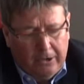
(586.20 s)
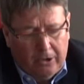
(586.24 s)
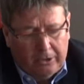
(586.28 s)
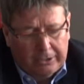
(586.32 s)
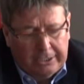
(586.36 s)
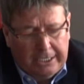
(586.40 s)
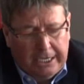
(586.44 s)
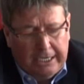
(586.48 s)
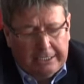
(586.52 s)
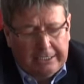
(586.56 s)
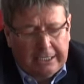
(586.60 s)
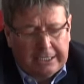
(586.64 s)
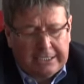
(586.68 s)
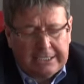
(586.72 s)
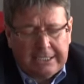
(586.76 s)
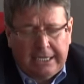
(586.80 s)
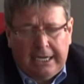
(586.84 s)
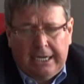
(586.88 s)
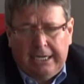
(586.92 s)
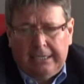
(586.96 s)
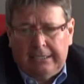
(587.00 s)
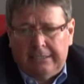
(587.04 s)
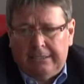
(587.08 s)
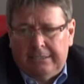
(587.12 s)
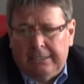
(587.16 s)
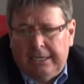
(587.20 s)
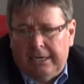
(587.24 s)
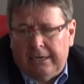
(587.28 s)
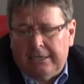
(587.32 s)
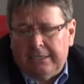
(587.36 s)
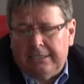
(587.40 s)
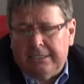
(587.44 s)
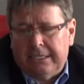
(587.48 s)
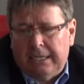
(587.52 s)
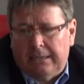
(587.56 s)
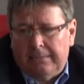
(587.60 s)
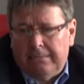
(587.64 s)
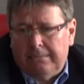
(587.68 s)
On the other side, there are
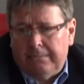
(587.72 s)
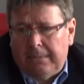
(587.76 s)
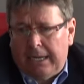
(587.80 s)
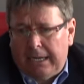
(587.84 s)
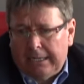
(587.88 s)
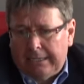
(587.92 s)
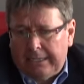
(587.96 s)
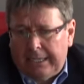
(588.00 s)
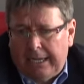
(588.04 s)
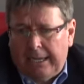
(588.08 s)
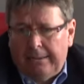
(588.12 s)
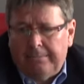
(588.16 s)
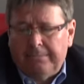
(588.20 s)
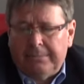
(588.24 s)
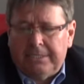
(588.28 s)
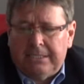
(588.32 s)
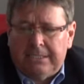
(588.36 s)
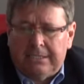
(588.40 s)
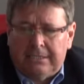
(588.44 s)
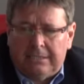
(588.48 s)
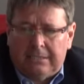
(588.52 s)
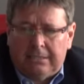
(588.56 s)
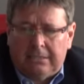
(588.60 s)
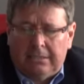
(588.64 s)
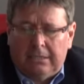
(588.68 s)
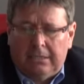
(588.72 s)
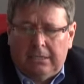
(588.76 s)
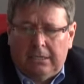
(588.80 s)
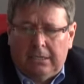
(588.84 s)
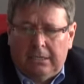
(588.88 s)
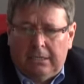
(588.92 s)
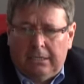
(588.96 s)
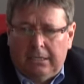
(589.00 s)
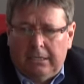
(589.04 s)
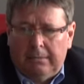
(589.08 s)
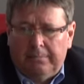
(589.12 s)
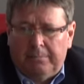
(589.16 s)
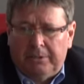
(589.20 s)
some attempts,
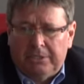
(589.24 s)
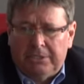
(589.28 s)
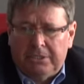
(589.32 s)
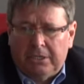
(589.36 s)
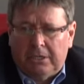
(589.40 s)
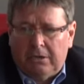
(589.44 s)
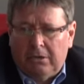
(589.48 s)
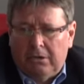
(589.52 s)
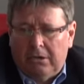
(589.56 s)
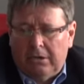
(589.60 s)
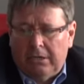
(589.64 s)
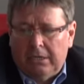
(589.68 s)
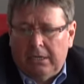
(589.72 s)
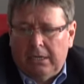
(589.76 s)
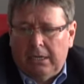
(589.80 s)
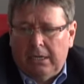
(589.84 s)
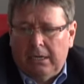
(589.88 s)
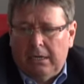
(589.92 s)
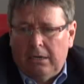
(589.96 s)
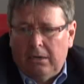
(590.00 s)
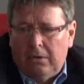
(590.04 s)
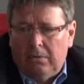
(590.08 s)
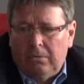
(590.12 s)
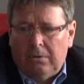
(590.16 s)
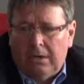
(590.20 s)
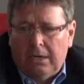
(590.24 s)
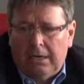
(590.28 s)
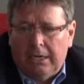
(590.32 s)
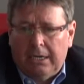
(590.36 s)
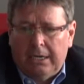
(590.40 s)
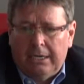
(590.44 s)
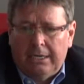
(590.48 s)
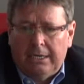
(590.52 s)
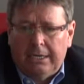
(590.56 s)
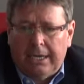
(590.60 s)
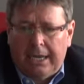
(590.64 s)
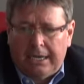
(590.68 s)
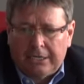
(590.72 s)
in particular in local
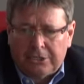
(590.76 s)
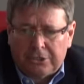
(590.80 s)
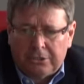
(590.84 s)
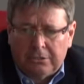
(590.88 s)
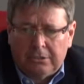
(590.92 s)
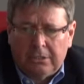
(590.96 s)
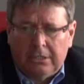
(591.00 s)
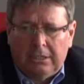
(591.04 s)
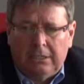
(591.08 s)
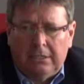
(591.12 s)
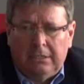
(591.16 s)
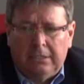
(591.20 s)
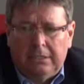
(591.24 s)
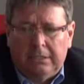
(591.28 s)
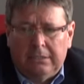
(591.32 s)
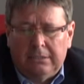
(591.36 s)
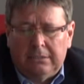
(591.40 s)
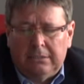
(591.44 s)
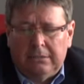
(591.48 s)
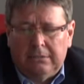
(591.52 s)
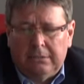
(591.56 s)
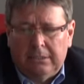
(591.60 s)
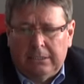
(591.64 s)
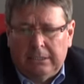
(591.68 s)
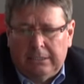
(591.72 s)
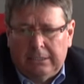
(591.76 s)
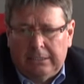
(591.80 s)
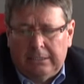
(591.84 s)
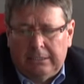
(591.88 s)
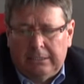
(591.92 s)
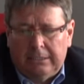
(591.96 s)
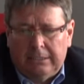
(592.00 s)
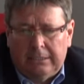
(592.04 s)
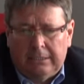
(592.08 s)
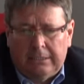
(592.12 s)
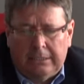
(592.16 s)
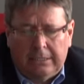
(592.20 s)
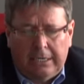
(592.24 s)
and national
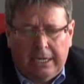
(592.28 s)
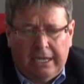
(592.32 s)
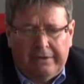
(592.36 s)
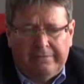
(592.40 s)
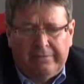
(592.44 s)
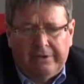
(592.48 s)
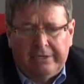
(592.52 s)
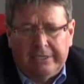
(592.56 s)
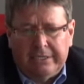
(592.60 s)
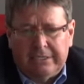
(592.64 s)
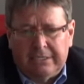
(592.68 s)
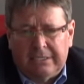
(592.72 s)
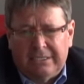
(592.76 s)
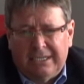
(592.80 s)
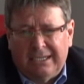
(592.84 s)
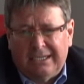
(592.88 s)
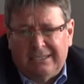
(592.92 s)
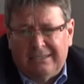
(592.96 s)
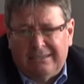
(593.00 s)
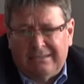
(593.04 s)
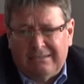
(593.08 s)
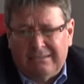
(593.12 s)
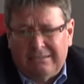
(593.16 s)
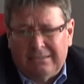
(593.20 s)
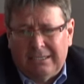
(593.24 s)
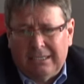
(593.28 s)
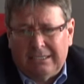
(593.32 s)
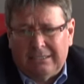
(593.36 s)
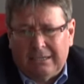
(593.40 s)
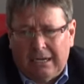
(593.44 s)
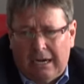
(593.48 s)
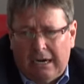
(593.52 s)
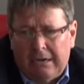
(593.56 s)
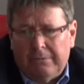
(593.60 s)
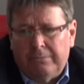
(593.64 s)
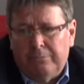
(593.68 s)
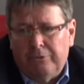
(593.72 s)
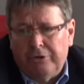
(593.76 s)
levels, that
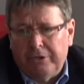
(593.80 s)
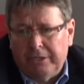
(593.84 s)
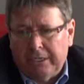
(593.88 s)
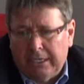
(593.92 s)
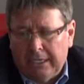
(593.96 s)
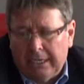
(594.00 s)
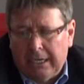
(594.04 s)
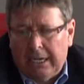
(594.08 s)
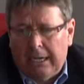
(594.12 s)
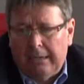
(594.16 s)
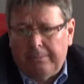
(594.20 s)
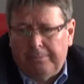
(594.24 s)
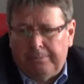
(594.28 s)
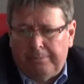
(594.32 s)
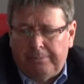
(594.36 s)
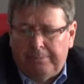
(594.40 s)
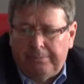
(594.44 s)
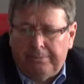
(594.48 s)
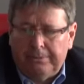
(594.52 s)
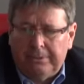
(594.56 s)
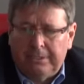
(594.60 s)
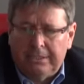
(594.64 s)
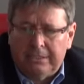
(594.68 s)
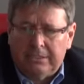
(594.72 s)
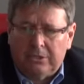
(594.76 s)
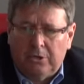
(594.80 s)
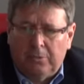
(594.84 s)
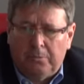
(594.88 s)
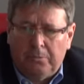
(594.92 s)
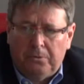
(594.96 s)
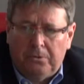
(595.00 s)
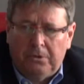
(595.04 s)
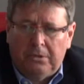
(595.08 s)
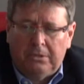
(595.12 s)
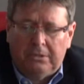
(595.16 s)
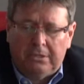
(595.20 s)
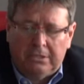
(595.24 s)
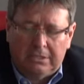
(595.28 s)
are bringing up these
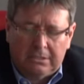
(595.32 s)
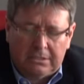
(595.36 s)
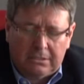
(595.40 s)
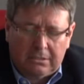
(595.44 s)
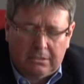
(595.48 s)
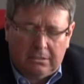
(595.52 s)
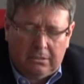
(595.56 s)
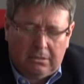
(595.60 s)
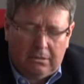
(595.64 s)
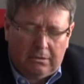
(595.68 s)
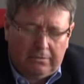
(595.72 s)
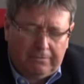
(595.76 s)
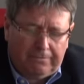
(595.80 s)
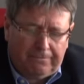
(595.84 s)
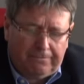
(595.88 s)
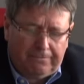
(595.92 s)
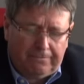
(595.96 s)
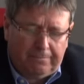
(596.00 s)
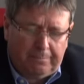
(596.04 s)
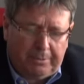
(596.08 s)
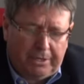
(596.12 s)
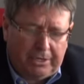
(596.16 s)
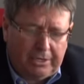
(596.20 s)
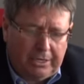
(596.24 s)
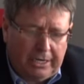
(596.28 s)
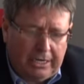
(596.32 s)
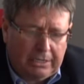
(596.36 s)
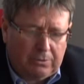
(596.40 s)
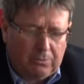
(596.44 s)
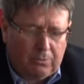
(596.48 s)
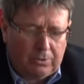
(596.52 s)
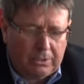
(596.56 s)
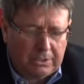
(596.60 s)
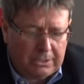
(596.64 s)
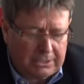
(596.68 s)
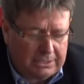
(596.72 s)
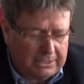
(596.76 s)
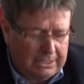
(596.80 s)
communities of peer
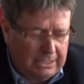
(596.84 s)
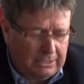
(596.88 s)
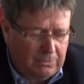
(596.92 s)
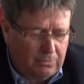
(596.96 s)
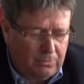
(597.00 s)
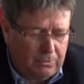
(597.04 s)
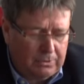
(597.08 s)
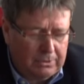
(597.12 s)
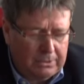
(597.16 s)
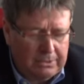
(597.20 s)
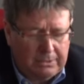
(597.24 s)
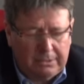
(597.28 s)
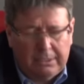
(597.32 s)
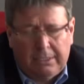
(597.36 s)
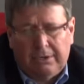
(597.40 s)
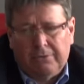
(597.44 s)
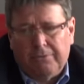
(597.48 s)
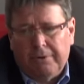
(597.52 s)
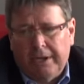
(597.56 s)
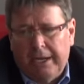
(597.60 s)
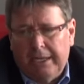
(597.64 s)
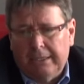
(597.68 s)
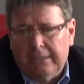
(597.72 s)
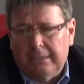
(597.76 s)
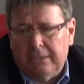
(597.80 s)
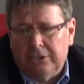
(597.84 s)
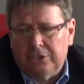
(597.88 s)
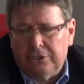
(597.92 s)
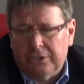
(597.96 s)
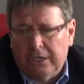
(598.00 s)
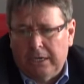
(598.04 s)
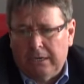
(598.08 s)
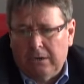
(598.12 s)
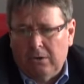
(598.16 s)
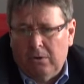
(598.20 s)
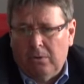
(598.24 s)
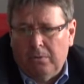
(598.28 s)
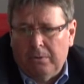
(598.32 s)
networks that would create and
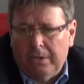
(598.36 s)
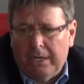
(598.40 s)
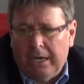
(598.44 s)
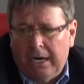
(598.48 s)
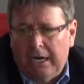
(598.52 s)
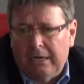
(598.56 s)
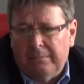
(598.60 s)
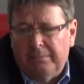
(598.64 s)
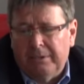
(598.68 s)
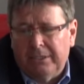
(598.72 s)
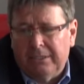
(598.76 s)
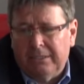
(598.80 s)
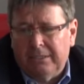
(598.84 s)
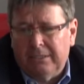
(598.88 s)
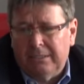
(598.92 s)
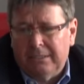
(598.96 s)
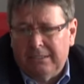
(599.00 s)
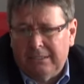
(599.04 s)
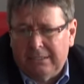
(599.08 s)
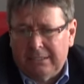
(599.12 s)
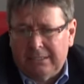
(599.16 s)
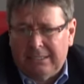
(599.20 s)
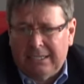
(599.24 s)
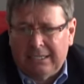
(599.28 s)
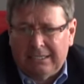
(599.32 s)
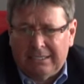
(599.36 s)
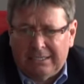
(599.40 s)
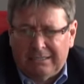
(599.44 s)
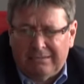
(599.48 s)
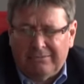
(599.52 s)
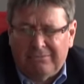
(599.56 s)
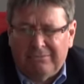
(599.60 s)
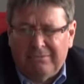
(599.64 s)
share OER, but that